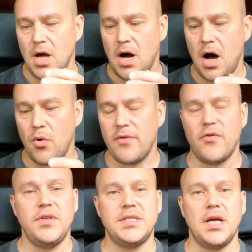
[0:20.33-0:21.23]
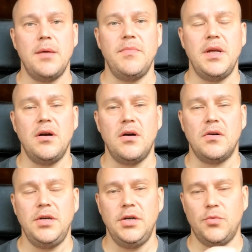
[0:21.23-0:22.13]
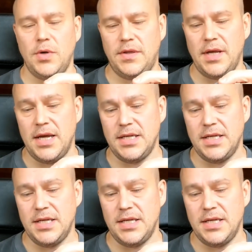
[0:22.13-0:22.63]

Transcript: However, this time they are here with a